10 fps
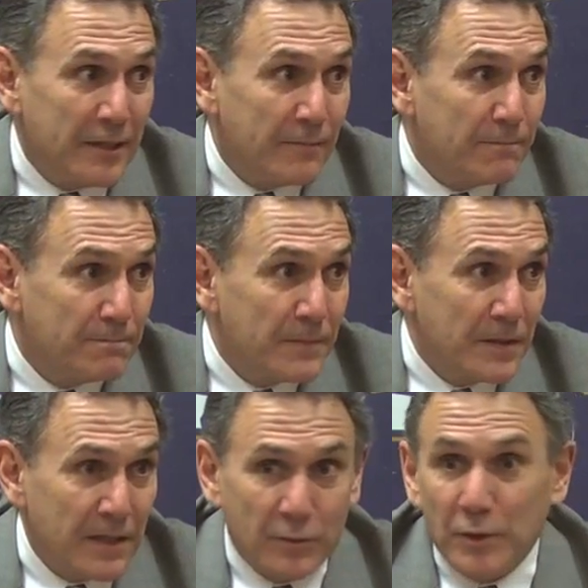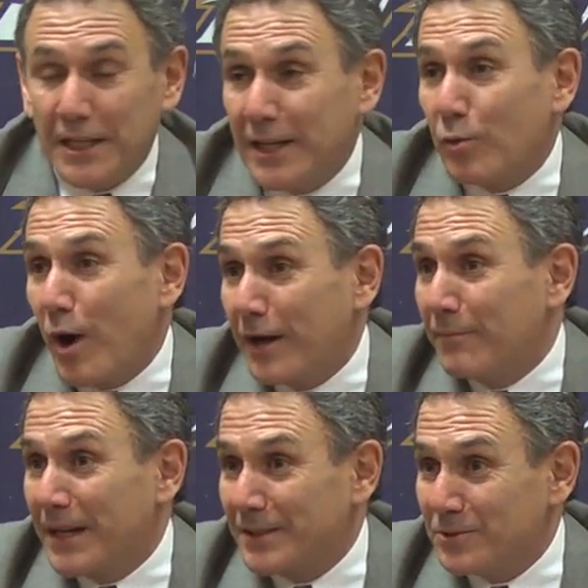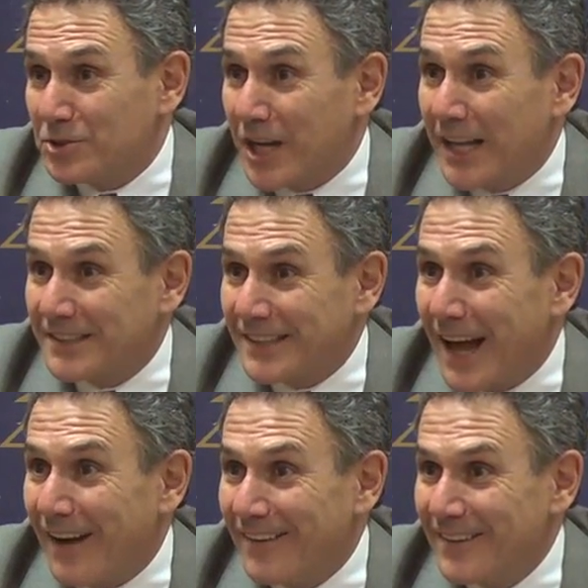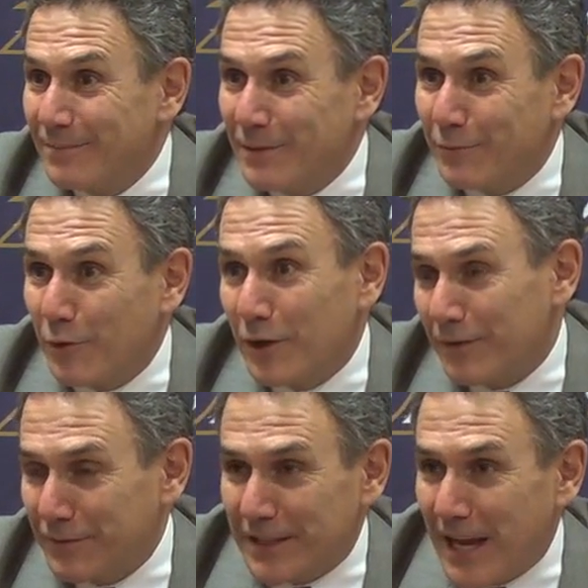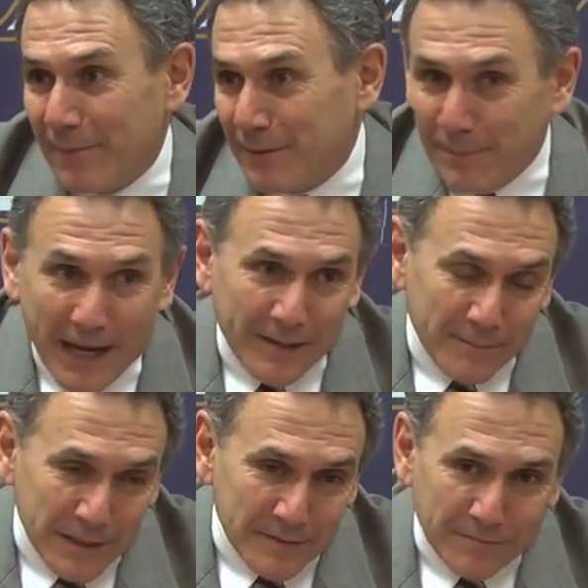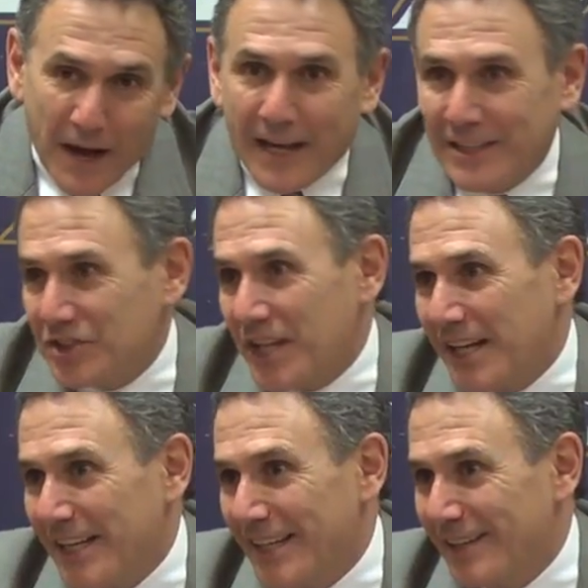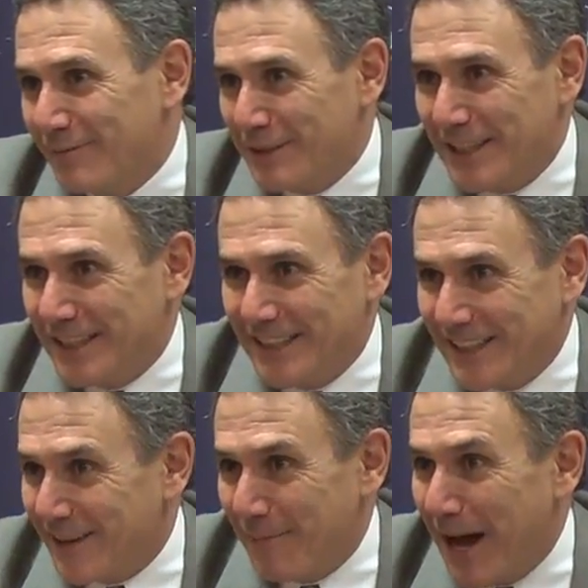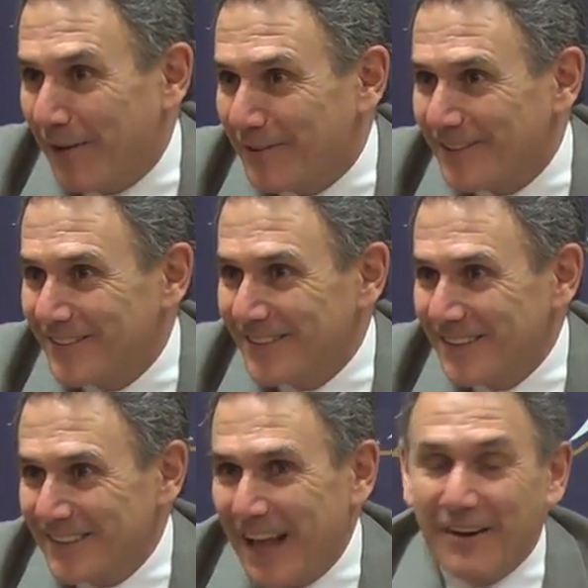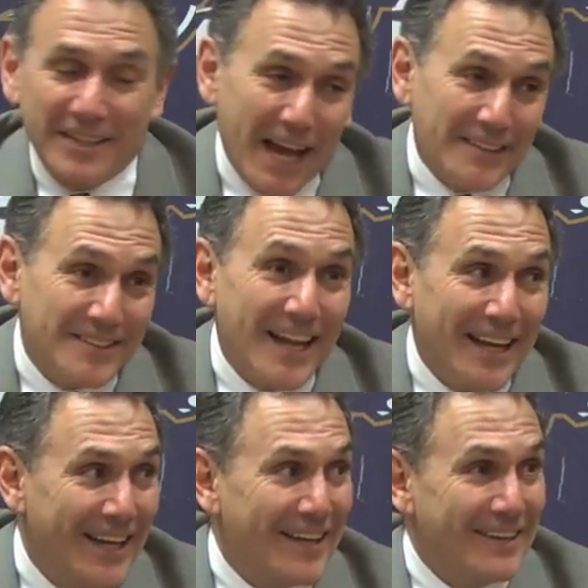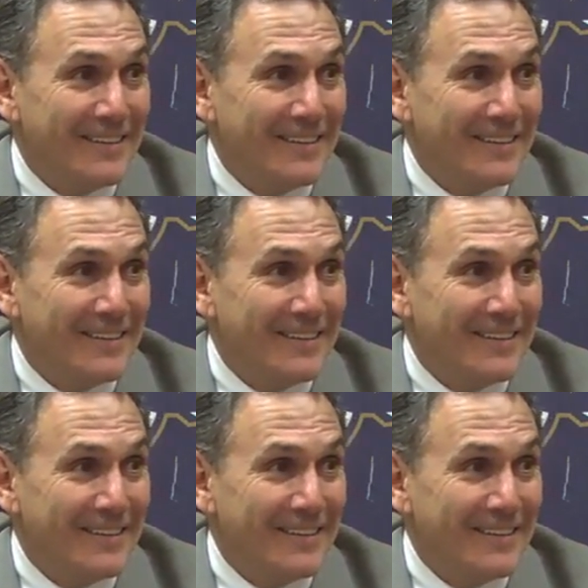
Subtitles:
them. Like, we need Quan to make those shots now. Before, if he came and made them, he stayed in, and if he didn't, he'd come out. Now he got to stay in.